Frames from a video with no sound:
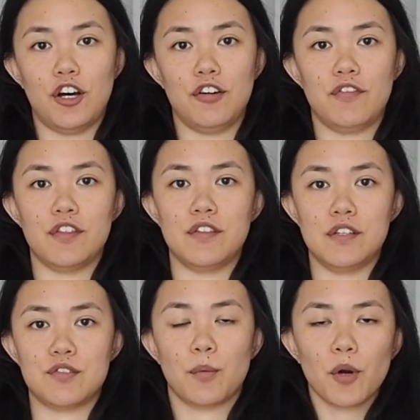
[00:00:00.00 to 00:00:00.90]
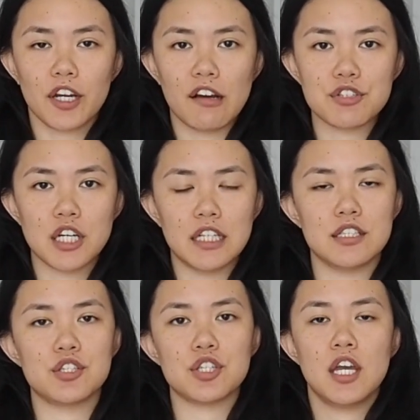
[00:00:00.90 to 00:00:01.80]
of this workout
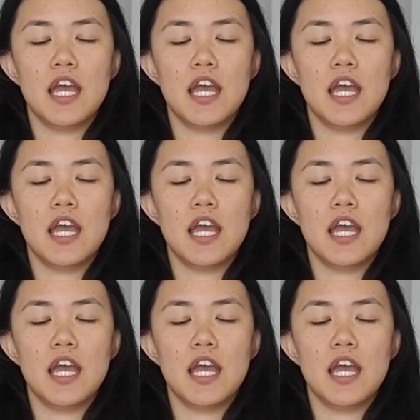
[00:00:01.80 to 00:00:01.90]
challenge,